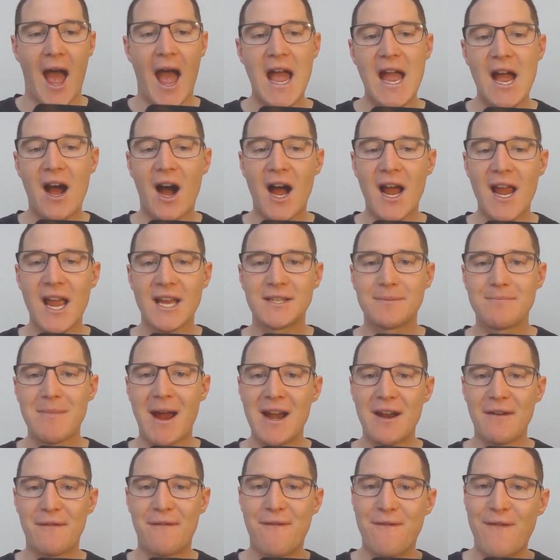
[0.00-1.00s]
AI has
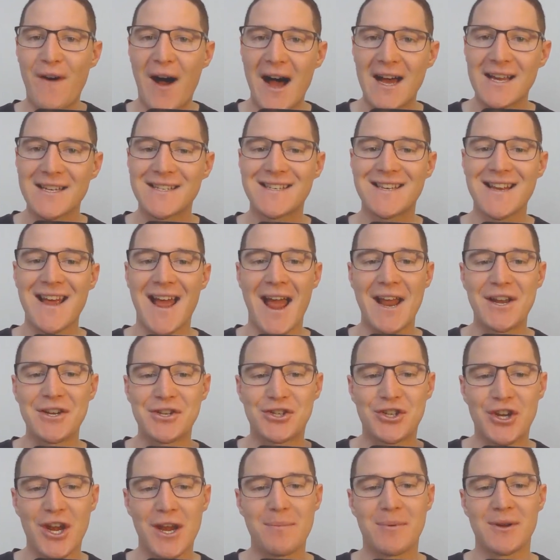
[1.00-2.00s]
made it faster
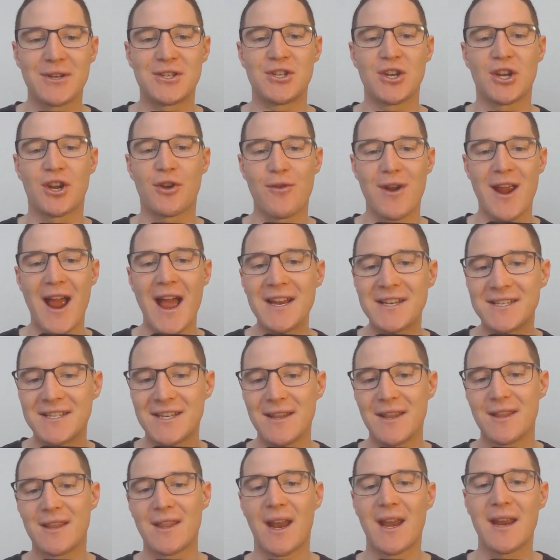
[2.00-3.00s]
and cheaper to create
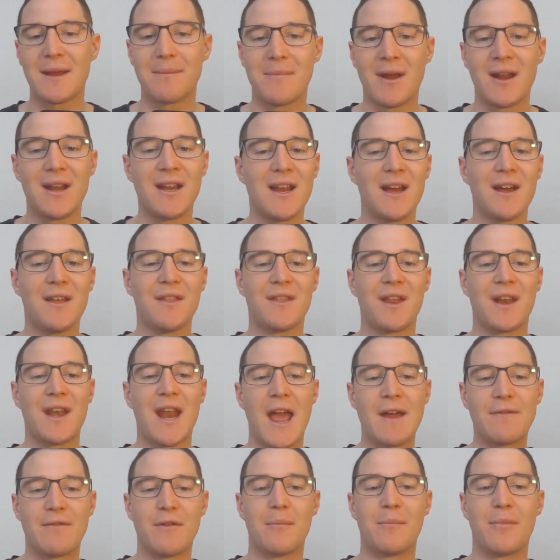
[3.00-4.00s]
synthetic media
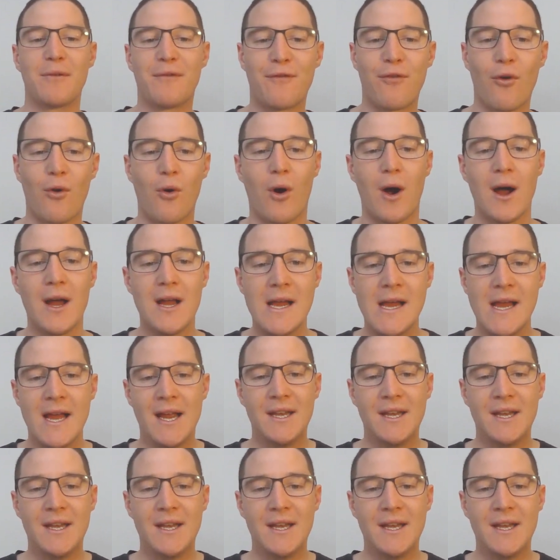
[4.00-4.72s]
than ever before.